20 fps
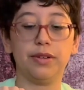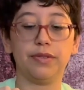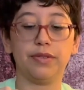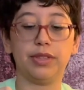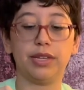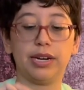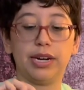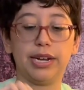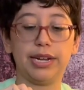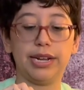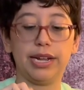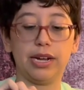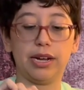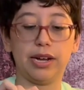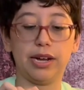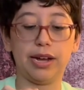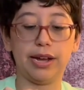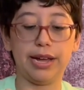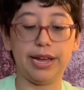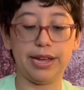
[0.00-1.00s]
that I
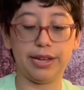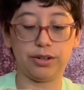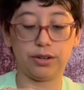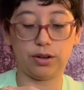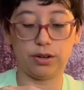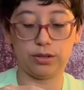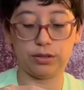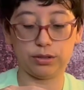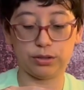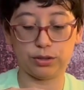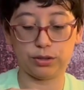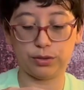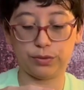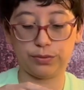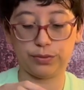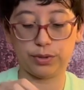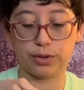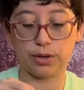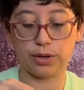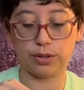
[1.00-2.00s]
had also
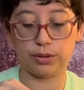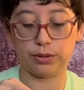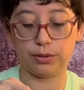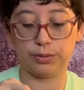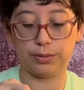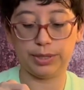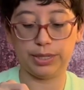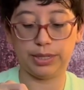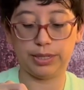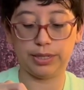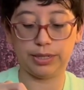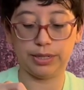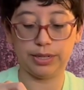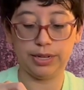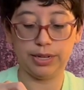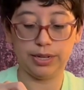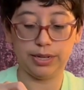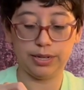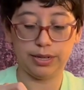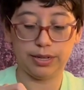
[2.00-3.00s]
for Halloween,
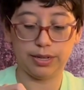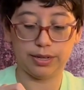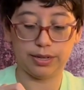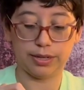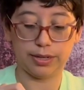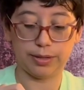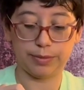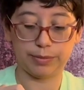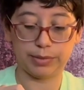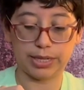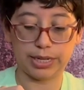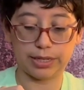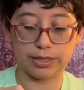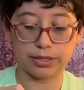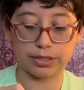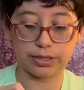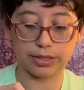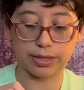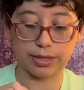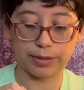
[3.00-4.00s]
like
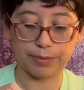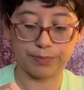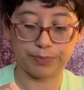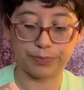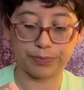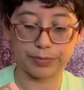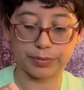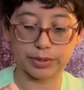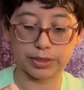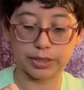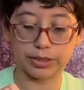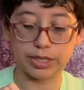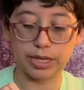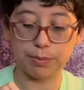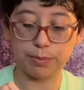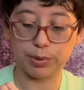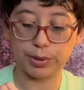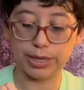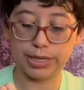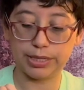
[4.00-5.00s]
some
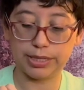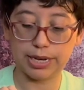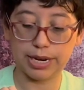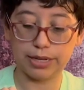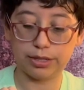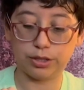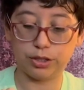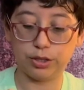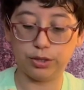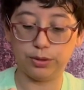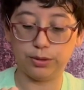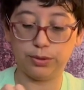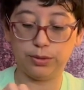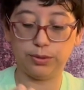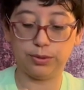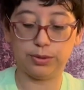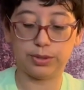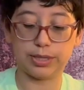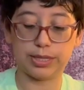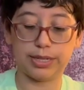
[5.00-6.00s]
temporary
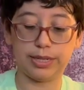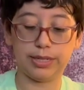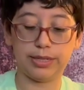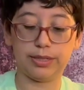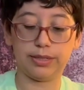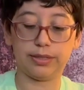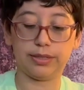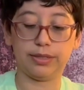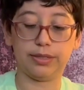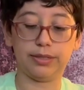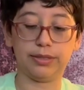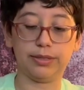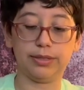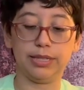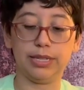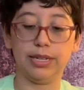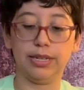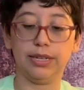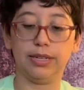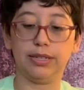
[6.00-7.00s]
tattoos and
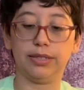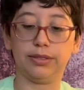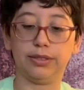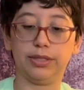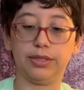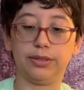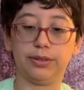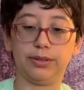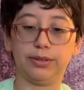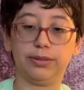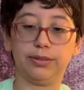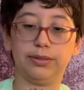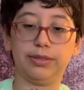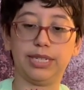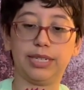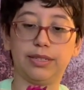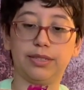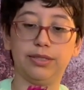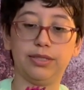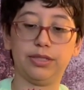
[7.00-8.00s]
a little
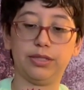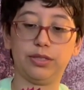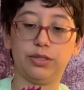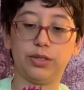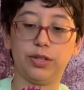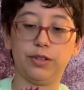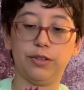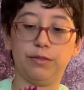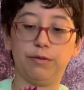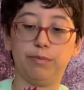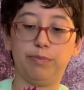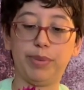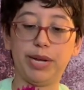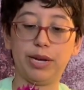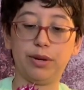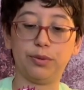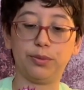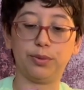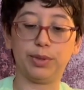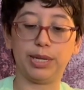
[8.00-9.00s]
necklace of
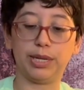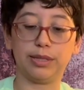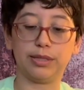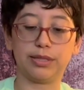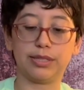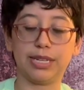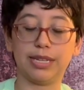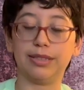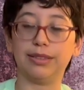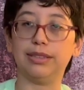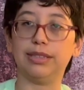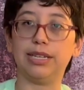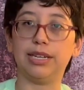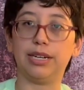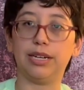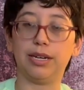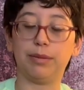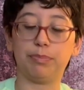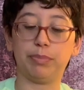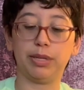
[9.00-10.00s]
bat wings that lit
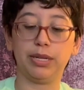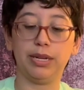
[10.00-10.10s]
up.